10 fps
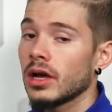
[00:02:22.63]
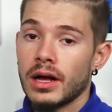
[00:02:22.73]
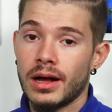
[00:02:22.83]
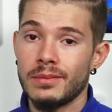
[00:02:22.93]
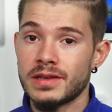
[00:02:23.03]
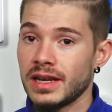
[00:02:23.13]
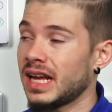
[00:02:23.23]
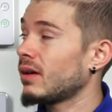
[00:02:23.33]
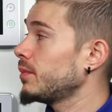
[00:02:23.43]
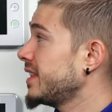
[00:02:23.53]
Um, today
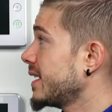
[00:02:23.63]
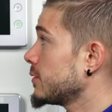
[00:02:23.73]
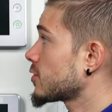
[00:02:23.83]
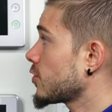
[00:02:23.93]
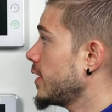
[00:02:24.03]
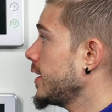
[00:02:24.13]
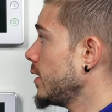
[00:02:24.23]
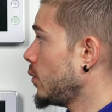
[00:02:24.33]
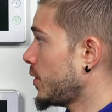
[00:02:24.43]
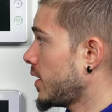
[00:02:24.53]
I'll be demonstrating
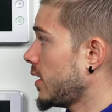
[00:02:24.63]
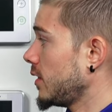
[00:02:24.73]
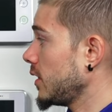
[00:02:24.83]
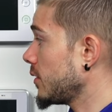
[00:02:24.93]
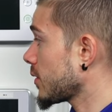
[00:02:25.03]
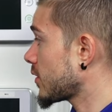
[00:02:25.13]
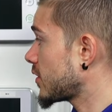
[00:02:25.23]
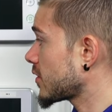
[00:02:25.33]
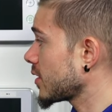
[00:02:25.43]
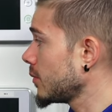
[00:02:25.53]
it with a lyric
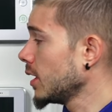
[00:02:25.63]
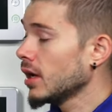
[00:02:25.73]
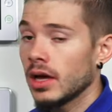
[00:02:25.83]
system,